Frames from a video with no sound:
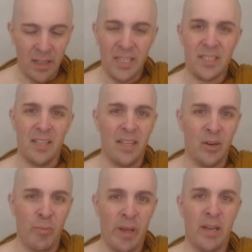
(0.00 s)
least a
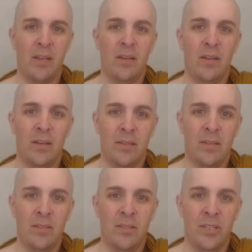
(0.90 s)
little bit.
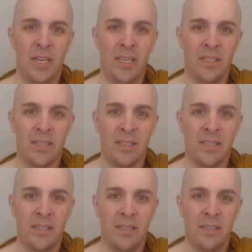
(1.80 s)

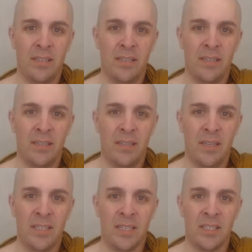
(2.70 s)
Jesus,
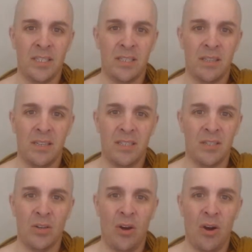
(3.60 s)
this
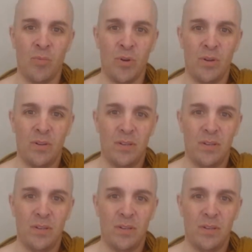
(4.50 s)
is horrible.